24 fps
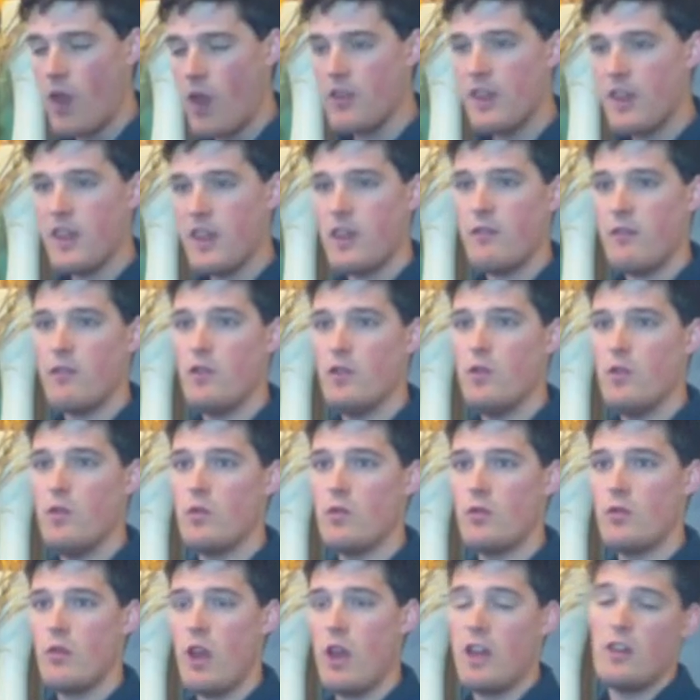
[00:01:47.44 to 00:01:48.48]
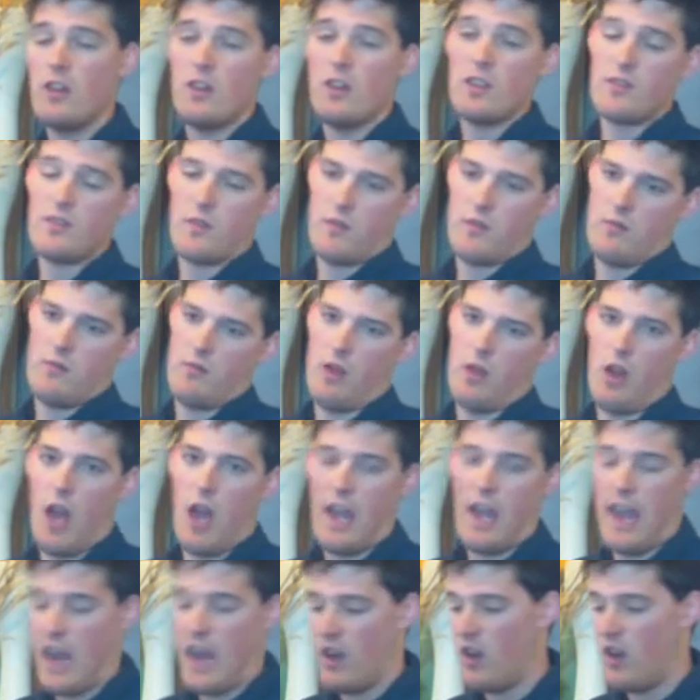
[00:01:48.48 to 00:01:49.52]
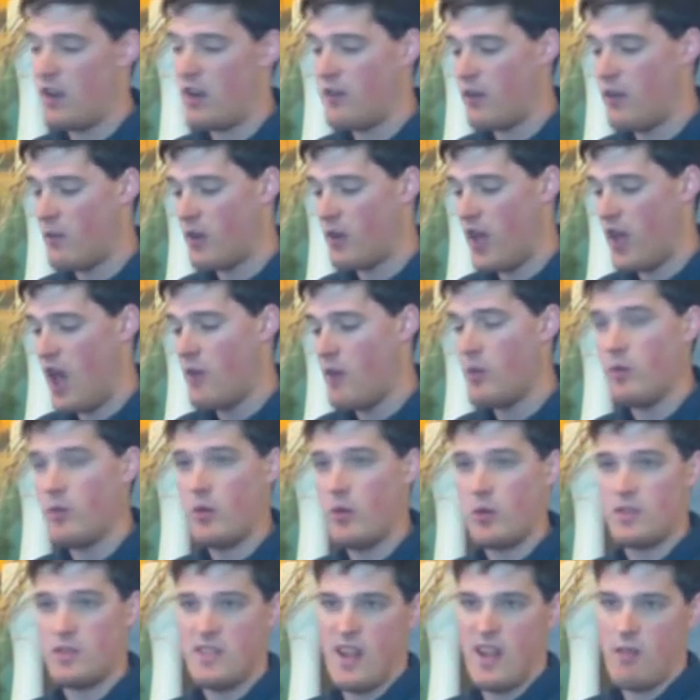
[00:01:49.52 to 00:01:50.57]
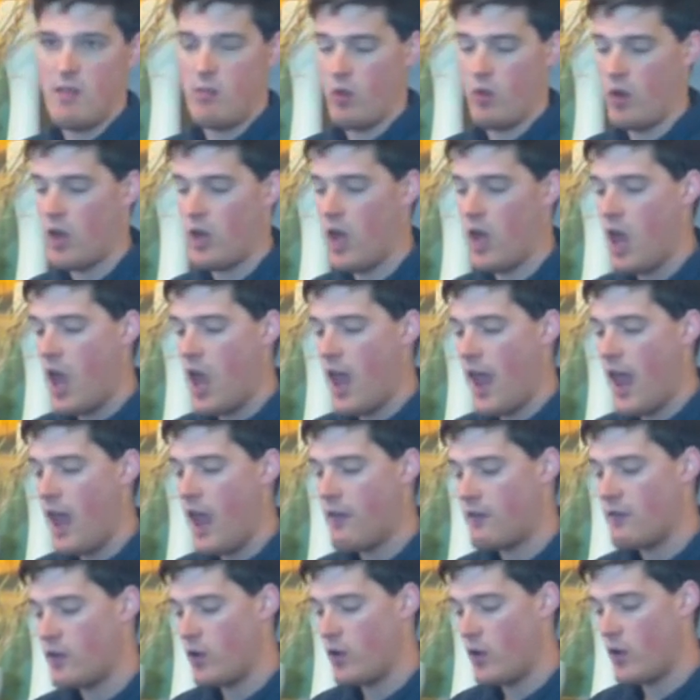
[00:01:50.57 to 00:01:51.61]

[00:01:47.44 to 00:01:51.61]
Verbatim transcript: I think if you, and at least from, again, like from a comic book standpoint, if